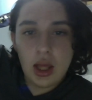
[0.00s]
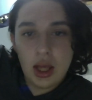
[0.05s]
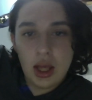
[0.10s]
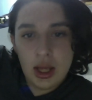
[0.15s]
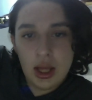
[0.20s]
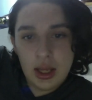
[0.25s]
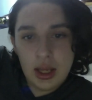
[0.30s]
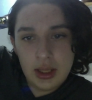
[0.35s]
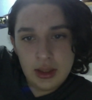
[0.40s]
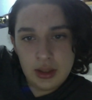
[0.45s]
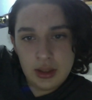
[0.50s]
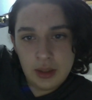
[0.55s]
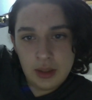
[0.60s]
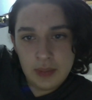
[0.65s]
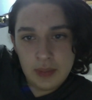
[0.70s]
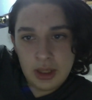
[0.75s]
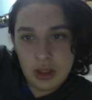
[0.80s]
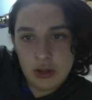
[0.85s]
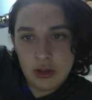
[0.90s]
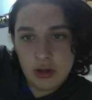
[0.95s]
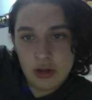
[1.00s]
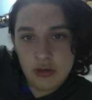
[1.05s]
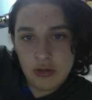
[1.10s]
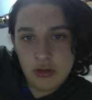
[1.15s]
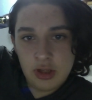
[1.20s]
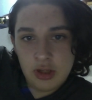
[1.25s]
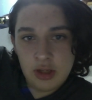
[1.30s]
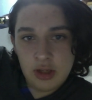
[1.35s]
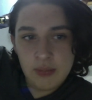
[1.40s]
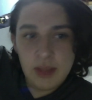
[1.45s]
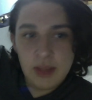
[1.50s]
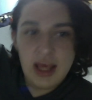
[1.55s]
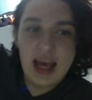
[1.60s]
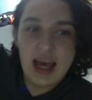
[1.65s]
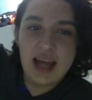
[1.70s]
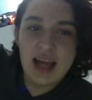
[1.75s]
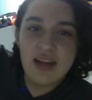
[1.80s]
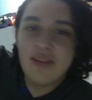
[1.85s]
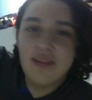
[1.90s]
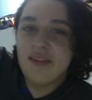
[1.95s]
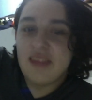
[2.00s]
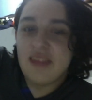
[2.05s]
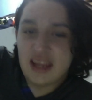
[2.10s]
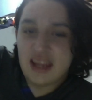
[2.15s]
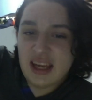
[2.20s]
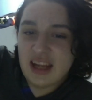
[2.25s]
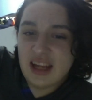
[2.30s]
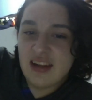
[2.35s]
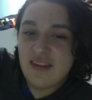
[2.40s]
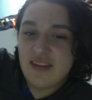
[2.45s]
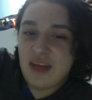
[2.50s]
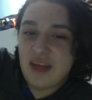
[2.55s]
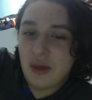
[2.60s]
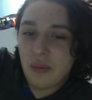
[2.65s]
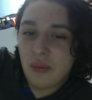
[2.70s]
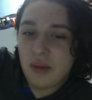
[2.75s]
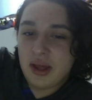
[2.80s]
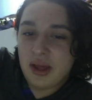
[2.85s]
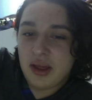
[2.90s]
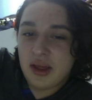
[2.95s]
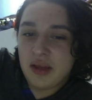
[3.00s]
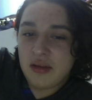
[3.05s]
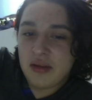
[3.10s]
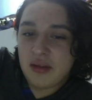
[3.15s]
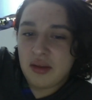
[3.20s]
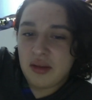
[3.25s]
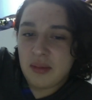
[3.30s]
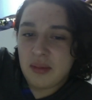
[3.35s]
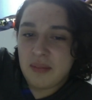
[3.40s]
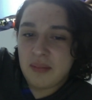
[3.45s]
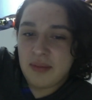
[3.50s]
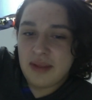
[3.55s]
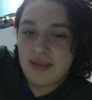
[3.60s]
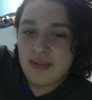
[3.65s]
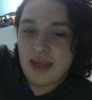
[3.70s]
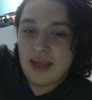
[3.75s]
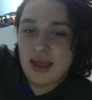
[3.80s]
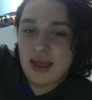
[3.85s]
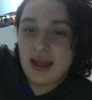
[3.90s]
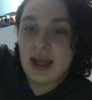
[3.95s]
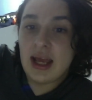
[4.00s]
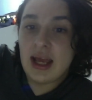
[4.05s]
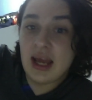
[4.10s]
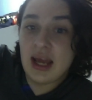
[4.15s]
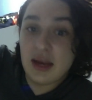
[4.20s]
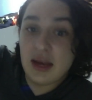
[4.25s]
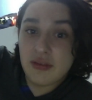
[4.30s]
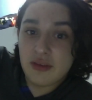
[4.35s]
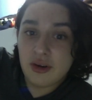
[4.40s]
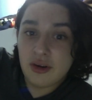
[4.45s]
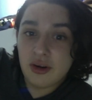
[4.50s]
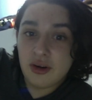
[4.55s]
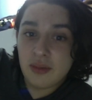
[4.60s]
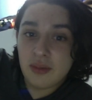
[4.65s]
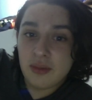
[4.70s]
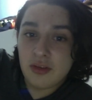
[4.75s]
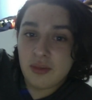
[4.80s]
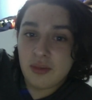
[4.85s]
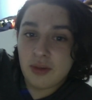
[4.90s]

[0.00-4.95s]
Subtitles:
I did my audition. I didn't think I did that well, but then after, Mr.